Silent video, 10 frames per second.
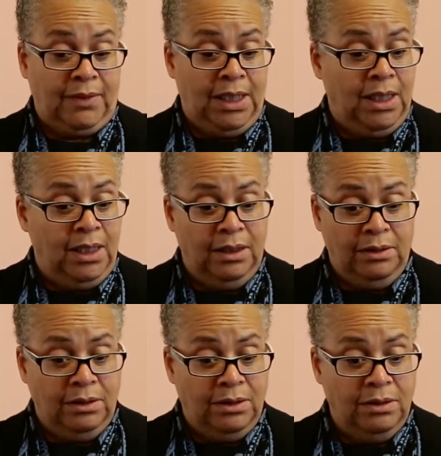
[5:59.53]

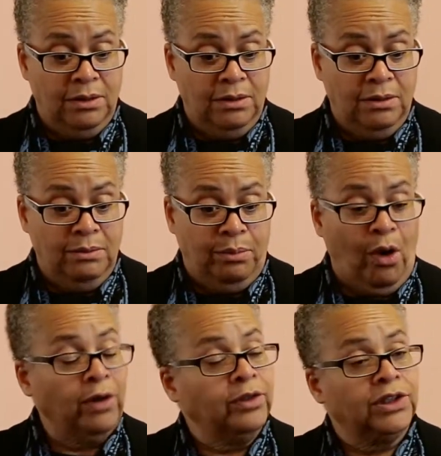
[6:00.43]
in
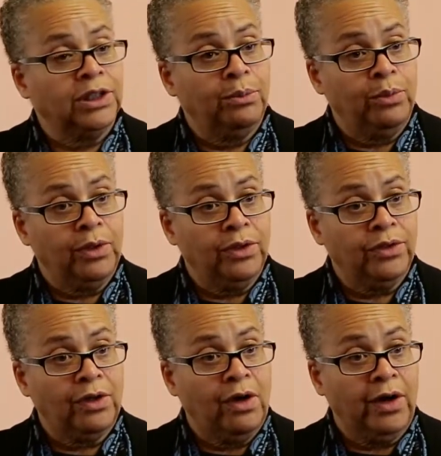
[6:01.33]
partnership
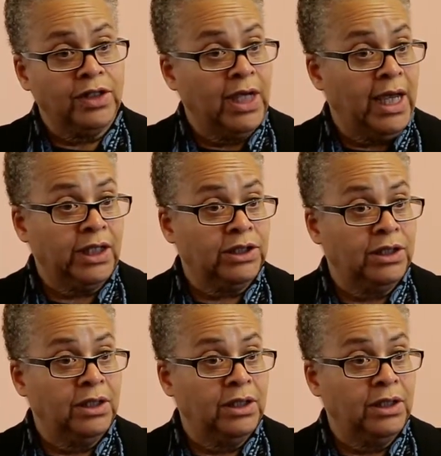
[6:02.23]
with Art to Action